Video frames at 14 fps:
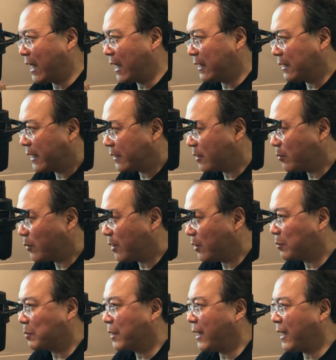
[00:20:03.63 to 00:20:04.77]
I like the way you
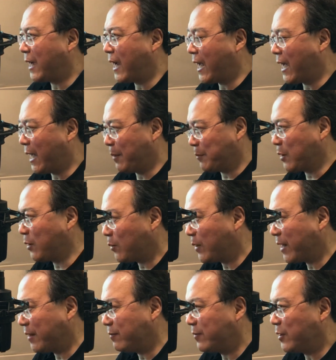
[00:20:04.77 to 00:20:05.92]
play. I'm going to
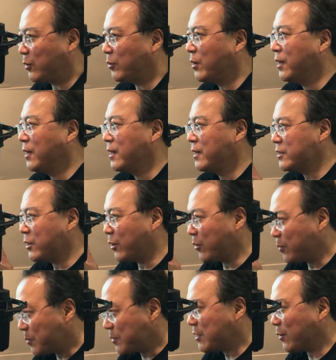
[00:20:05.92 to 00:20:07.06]
write for you. So
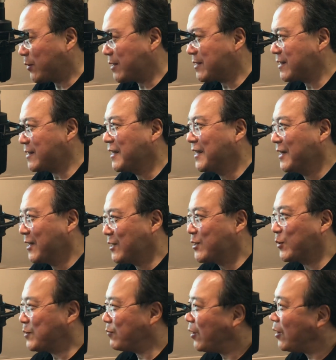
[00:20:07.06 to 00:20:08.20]

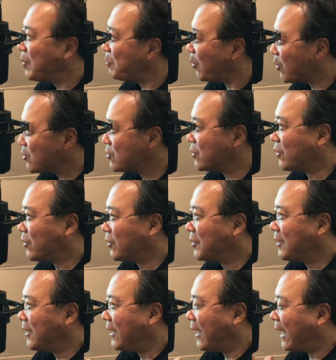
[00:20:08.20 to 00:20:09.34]
it's very personal,
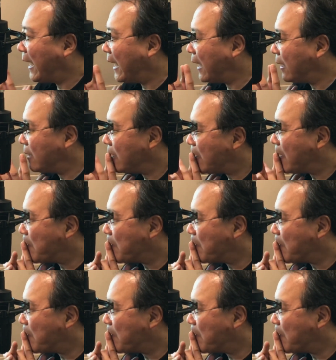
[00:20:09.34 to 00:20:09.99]
and